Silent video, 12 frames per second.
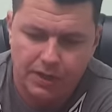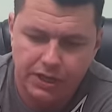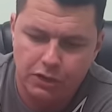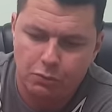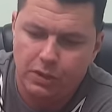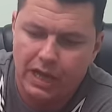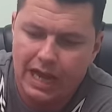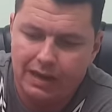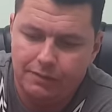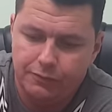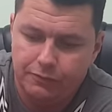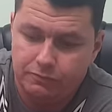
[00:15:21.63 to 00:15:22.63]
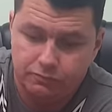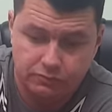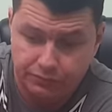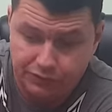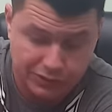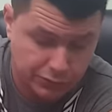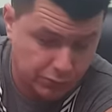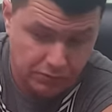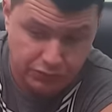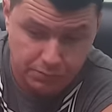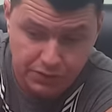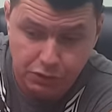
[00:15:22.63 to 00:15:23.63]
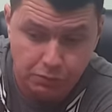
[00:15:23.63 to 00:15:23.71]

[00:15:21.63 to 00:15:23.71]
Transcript: you will have, in fact all of them,